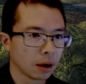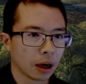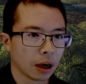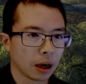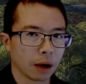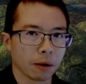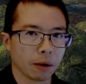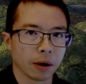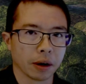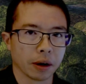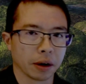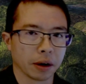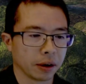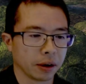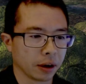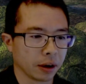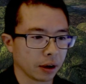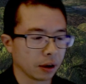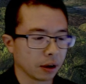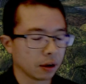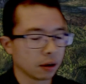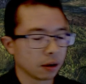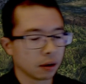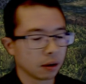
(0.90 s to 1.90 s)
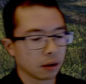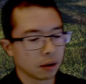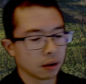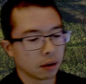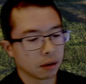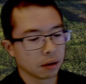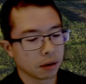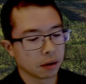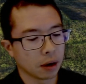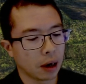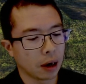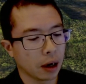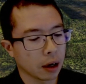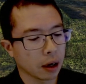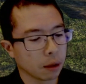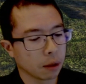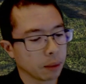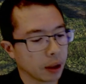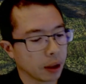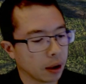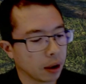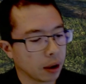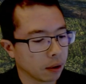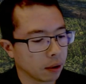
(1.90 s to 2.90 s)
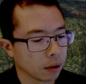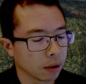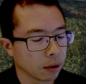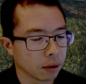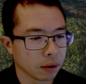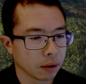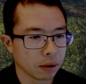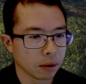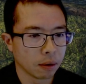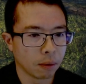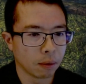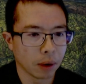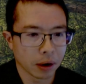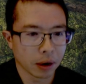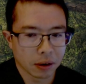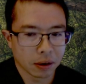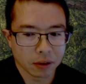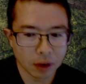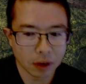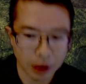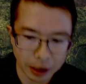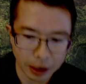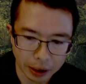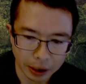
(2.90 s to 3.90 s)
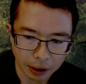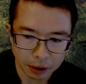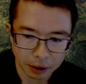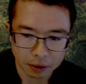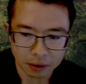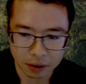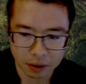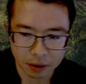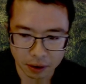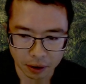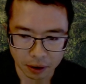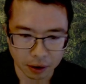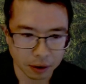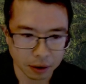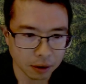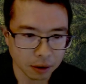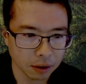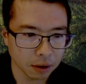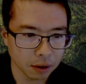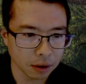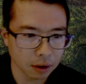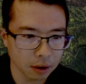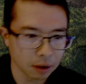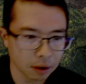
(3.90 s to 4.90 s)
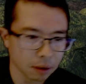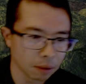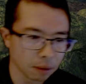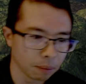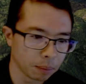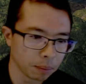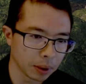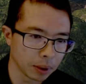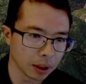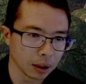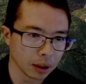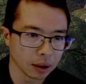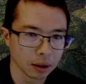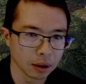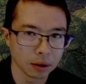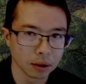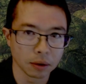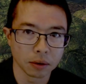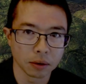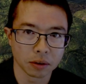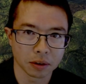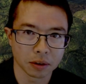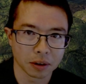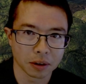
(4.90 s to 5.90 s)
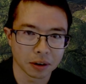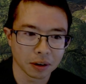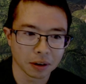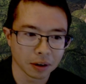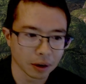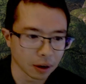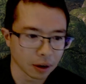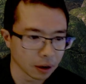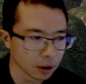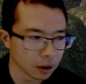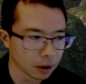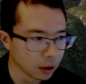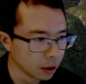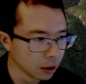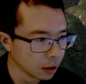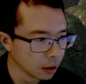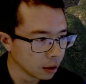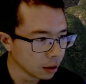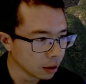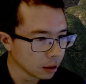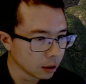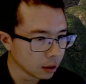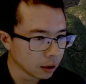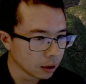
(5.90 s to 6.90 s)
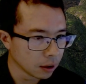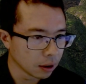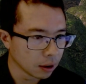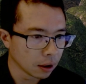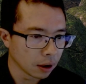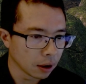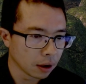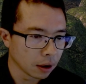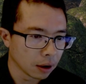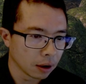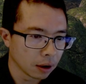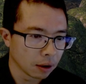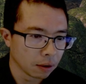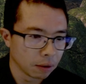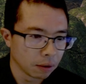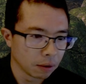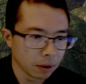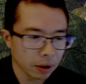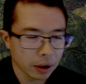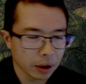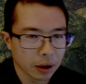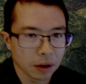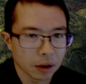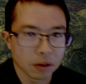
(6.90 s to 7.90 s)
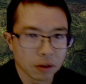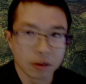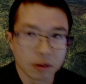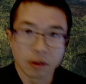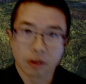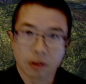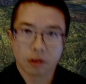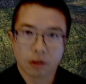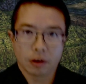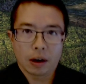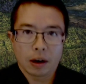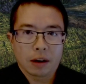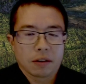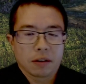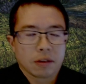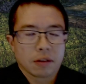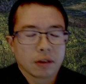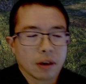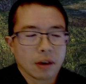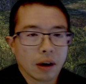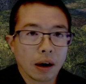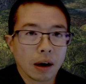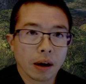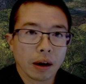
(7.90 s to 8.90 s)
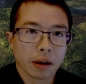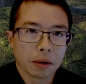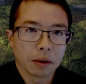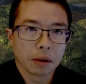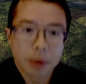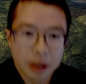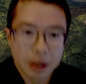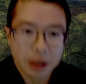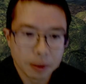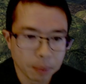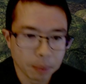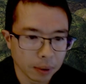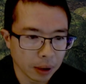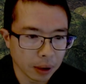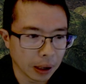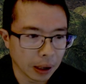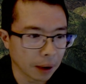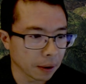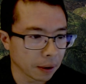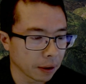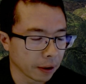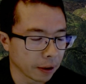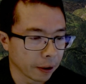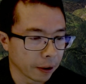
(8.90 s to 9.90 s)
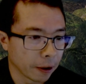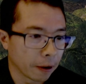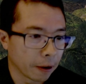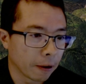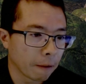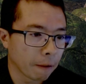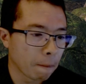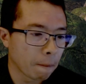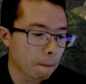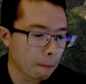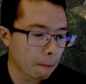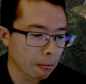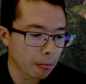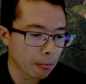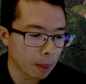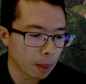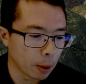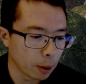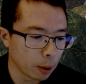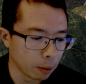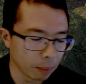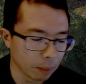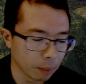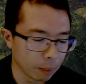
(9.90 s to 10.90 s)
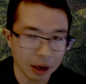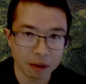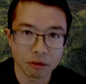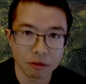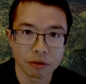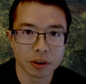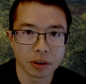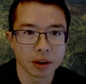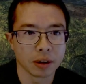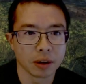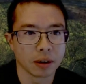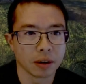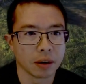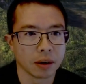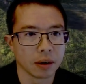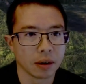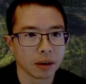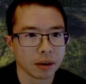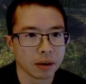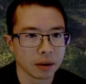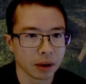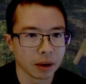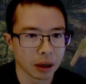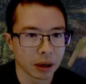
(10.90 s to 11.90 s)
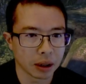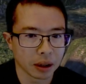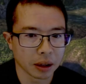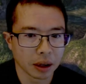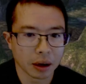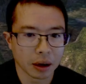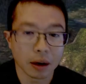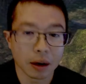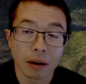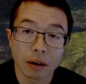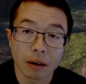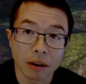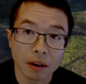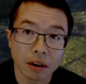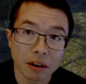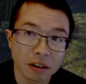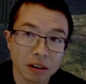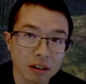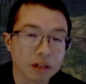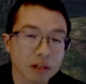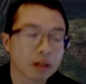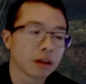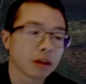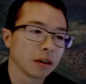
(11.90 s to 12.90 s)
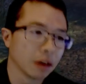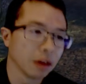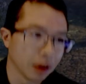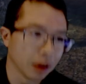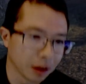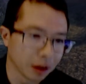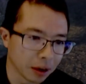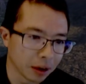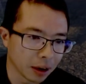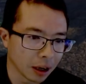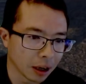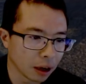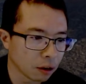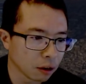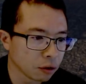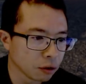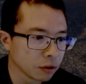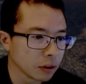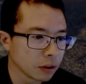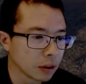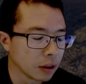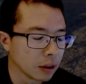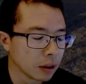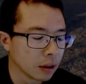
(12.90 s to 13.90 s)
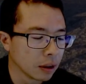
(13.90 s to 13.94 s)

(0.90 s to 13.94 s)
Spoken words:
I wanted to talk about what it's like to be a loser. And really, this is addressed to all the people out there who might feel like they aren't good enough